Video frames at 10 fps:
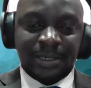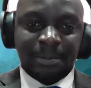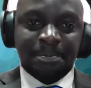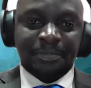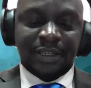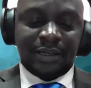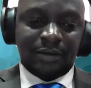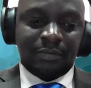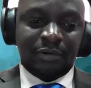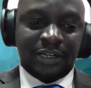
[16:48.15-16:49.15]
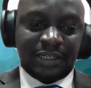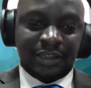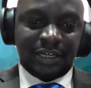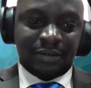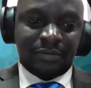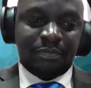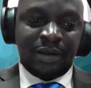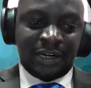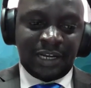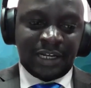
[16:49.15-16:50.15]
And breaking that
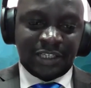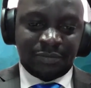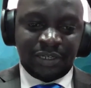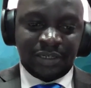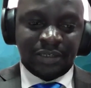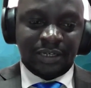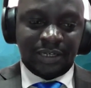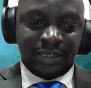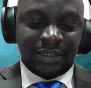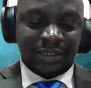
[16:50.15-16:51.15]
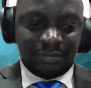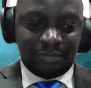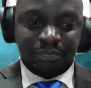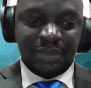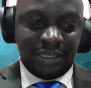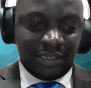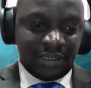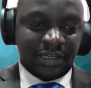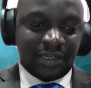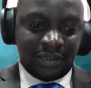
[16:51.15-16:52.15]
barrier has been a
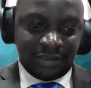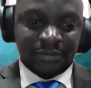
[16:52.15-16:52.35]
big